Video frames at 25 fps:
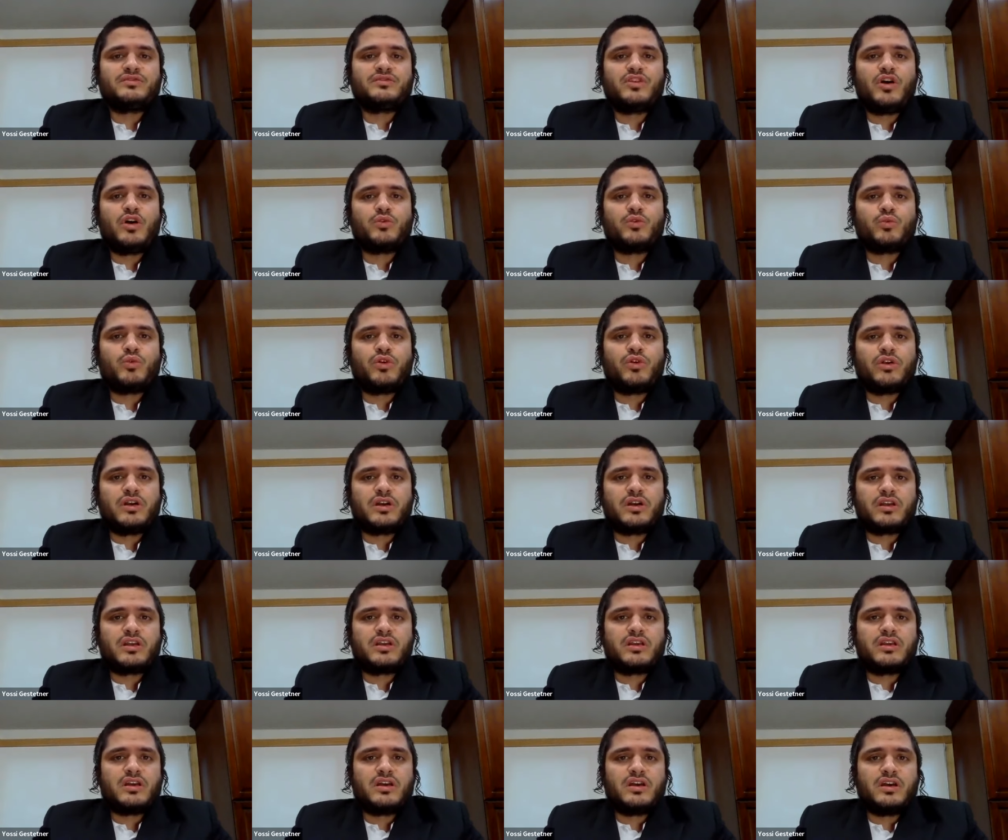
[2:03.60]
we have done
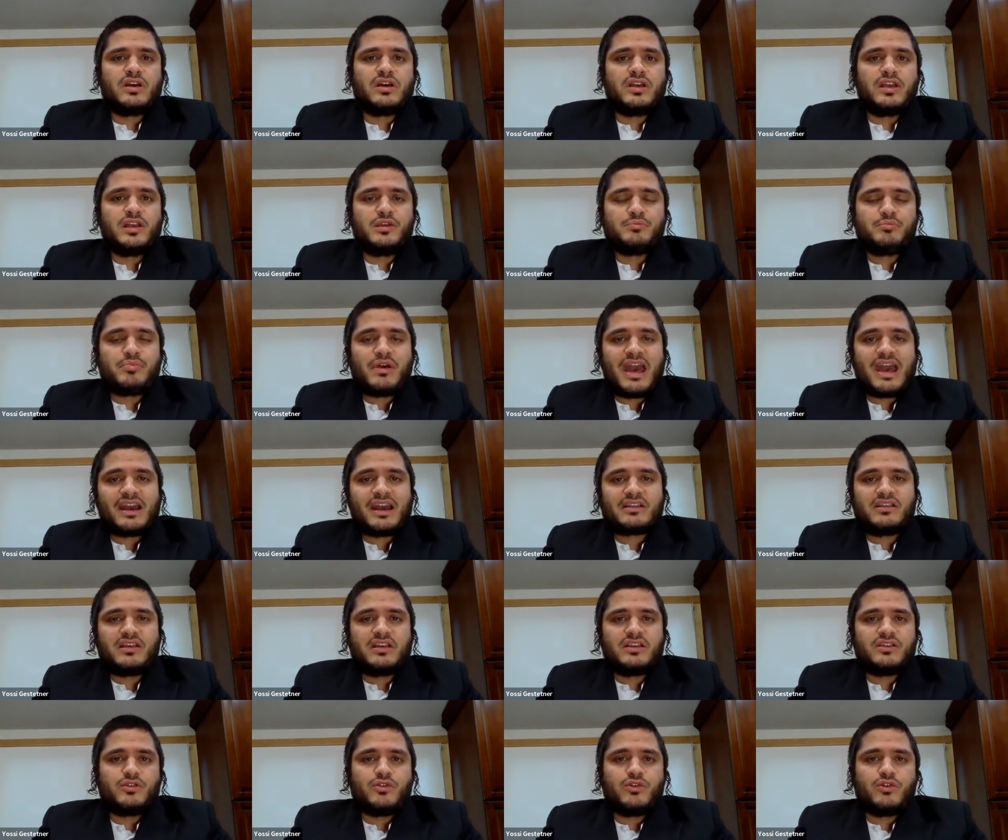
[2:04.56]
work uh,
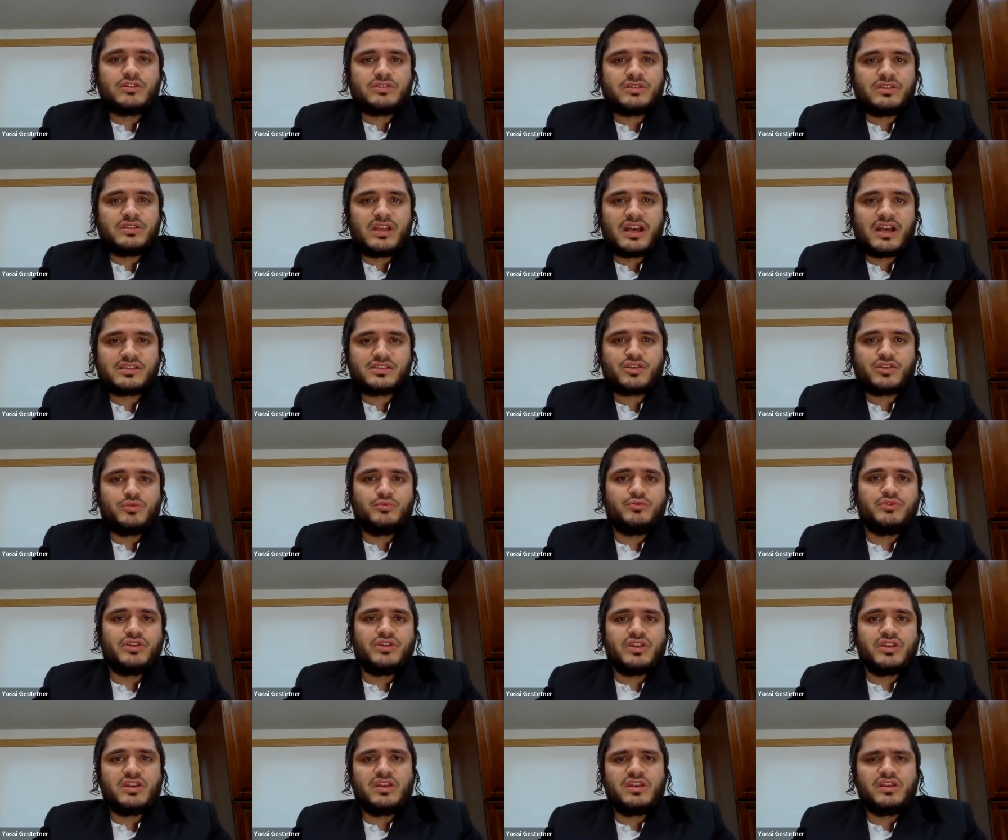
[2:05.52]
impacting the Orthodox
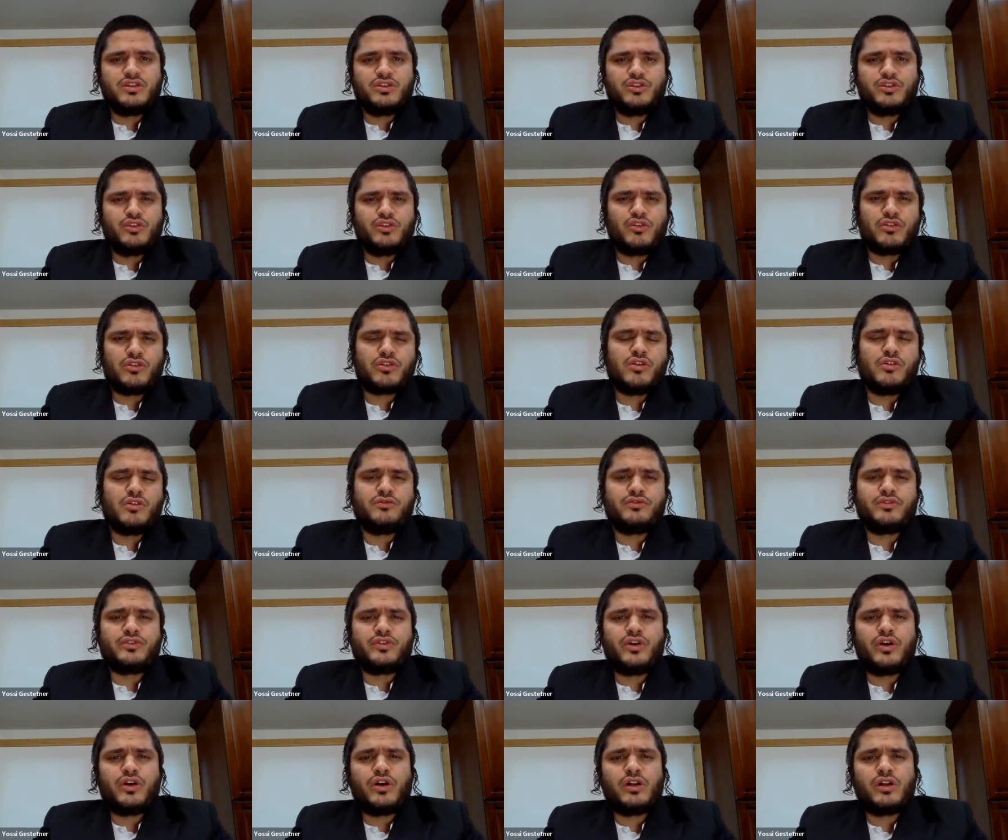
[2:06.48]
community in New York
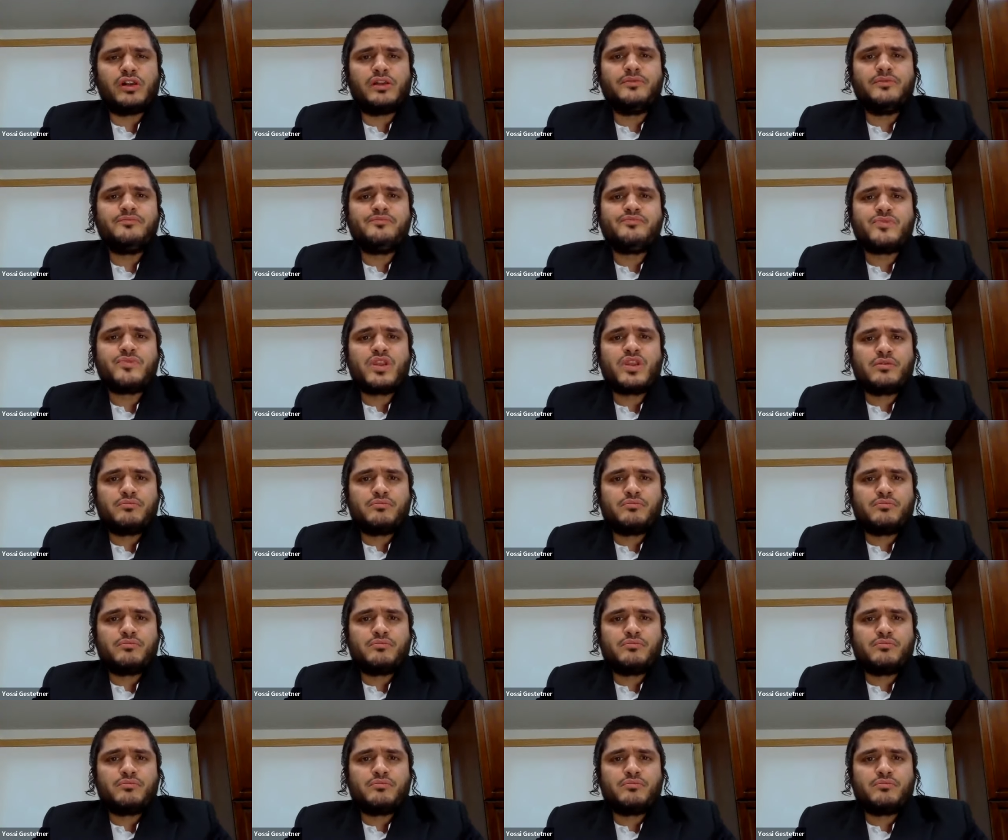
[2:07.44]
overall,